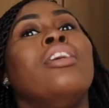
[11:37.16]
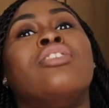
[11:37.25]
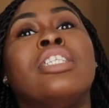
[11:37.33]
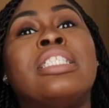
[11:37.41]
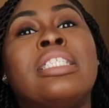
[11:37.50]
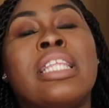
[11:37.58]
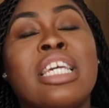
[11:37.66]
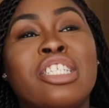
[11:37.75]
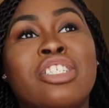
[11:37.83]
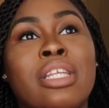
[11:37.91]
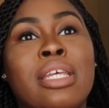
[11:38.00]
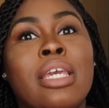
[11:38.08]
Just
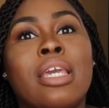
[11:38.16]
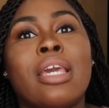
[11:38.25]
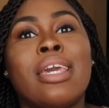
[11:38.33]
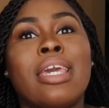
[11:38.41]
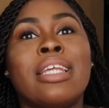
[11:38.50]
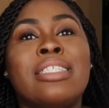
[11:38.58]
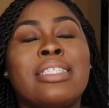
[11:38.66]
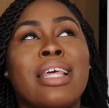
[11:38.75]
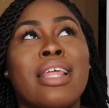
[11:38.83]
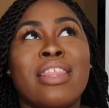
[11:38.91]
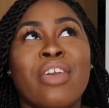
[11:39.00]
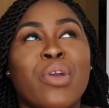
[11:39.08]
literally, it's
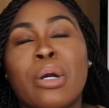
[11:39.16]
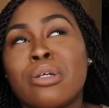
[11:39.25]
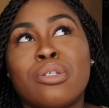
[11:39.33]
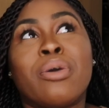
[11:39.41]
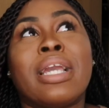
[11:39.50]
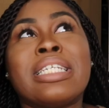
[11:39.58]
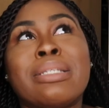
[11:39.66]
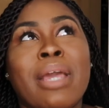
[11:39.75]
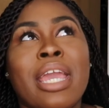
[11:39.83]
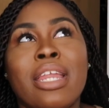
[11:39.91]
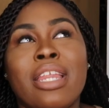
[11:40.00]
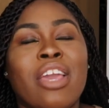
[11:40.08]
difficult to
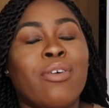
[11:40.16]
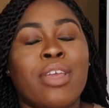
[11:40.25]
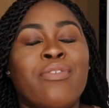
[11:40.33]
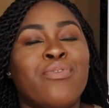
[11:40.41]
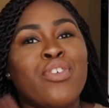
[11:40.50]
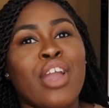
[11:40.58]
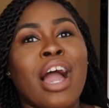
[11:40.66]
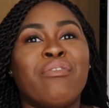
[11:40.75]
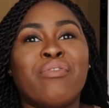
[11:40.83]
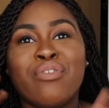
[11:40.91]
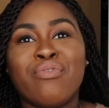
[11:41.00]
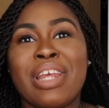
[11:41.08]
explain if you
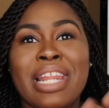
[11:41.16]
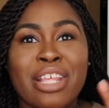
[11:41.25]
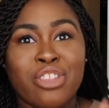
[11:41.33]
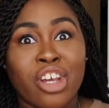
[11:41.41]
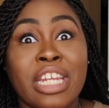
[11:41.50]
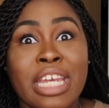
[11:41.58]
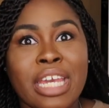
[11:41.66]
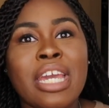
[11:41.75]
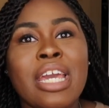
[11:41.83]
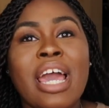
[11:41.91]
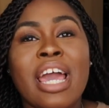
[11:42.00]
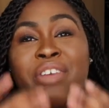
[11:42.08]
haven't really done it,
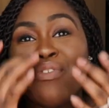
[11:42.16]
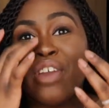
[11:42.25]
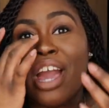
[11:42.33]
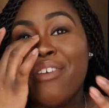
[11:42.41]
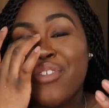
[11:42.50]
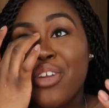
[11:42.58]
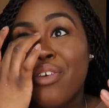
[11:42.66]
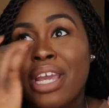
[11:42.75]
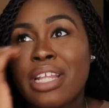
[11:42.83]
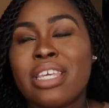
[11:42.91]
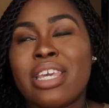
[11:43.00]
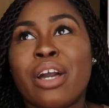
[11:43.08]
and if you have no
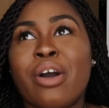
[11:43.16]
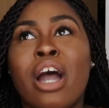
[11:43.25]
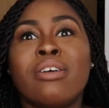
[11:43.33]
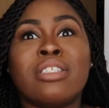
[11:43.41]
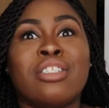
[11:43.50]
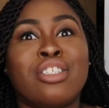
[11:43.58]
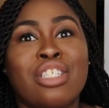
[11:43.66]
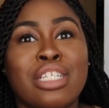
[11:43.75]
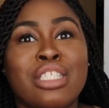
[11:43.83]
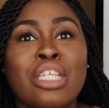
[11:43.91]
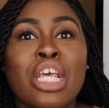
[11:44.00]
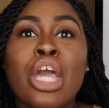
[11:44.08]
idea, I'd
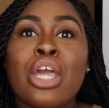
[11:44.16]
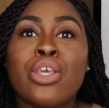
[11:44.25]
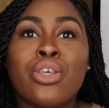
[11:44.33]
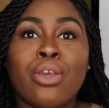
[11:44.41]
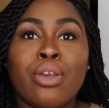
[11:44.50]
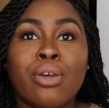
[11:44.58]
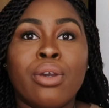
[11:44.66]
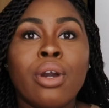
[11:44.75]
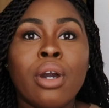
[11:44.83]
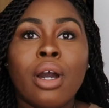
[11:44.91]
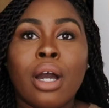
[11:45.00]
suggest you